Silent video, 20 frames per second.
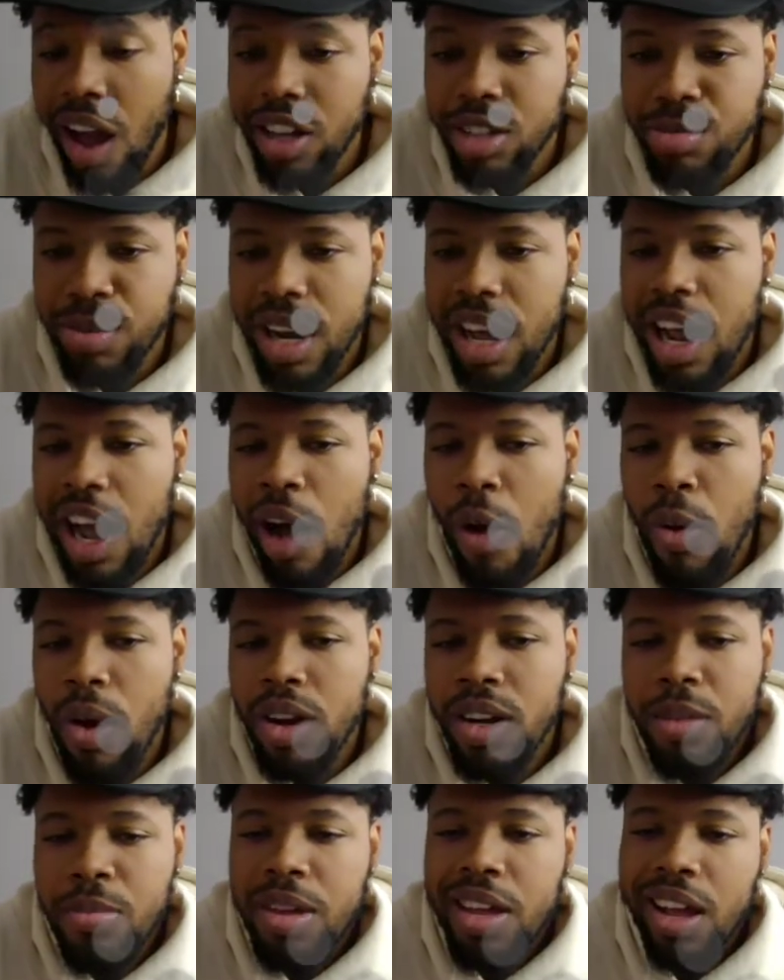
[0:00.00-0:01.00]
but I, I wanted
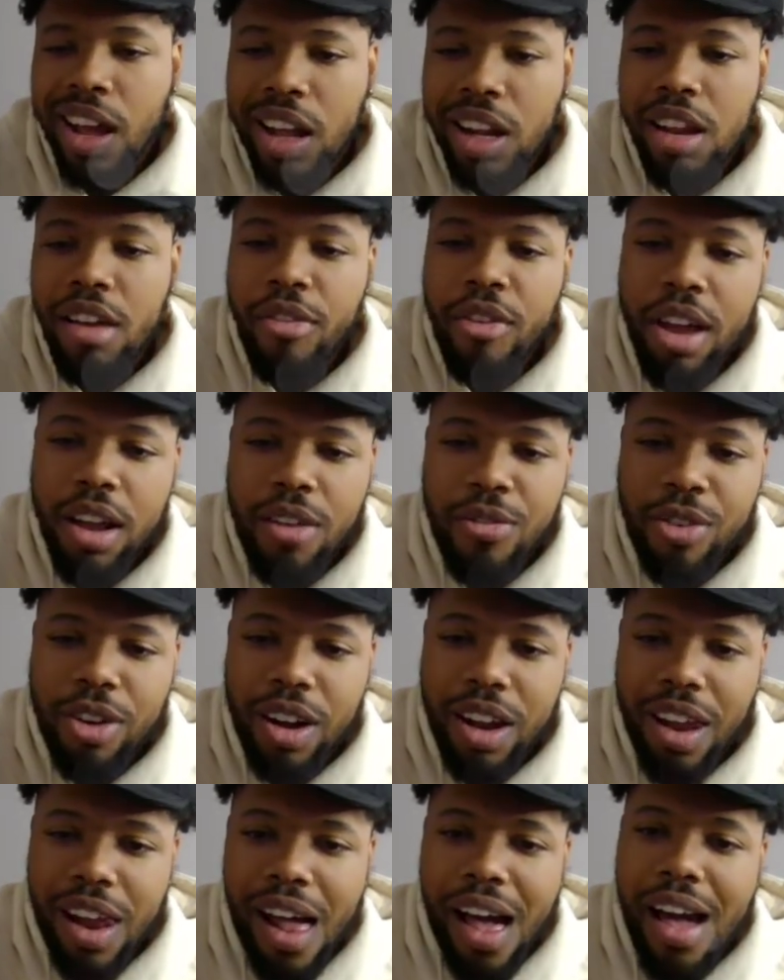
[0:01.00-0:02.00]
to be a cliffhanger for the
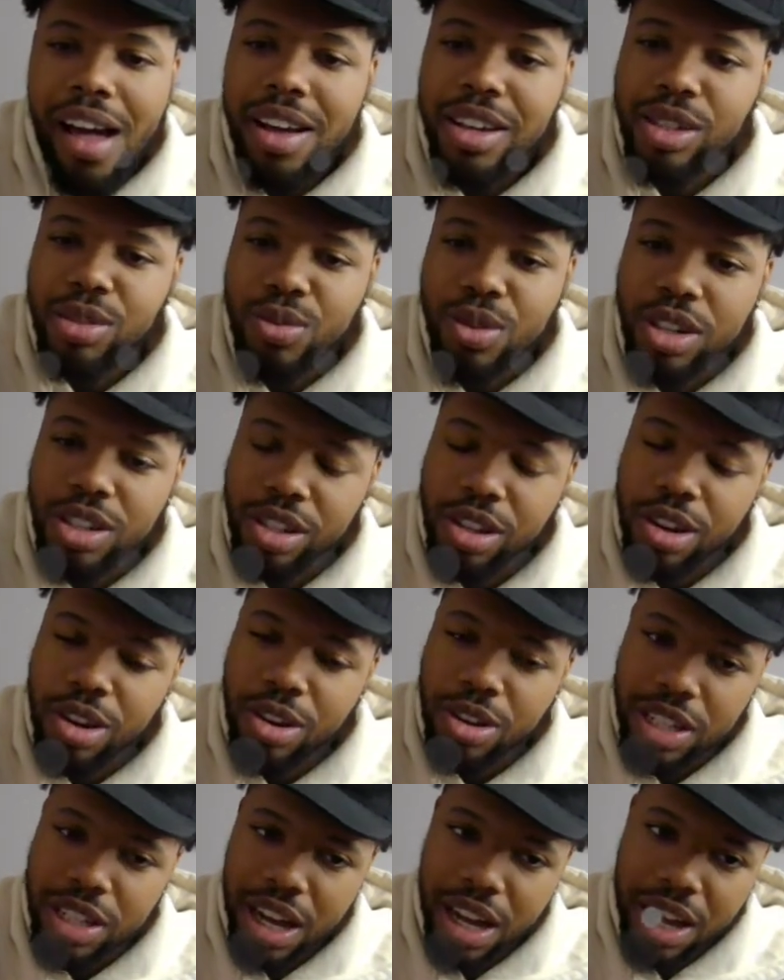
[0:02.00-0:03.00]
last one, so
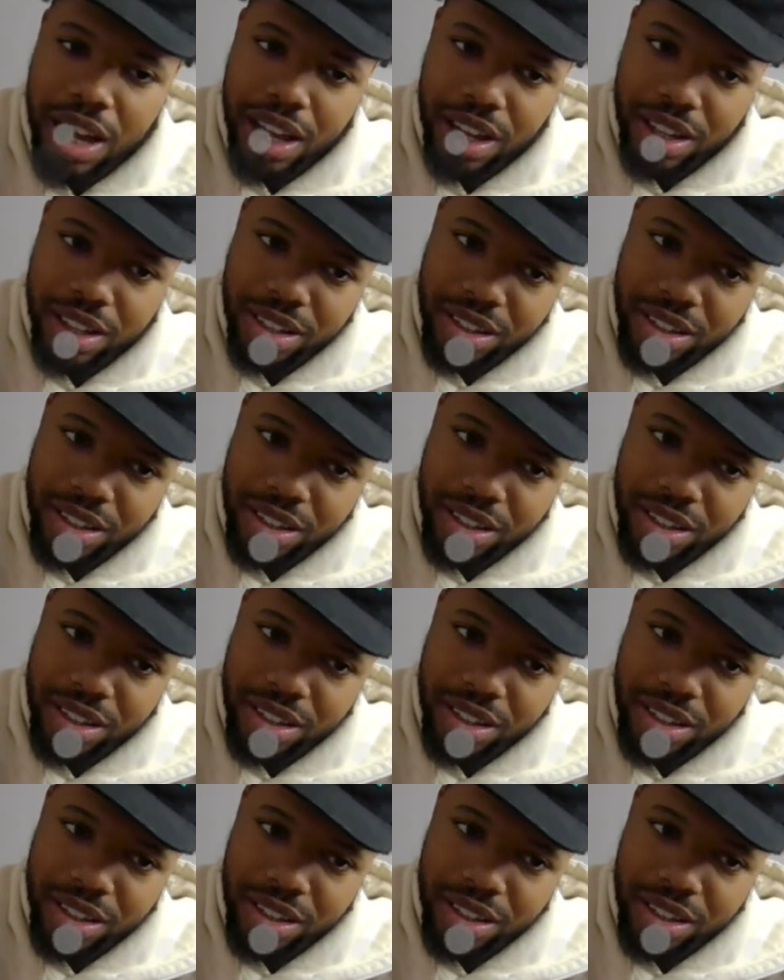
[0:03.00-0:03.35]
it's like...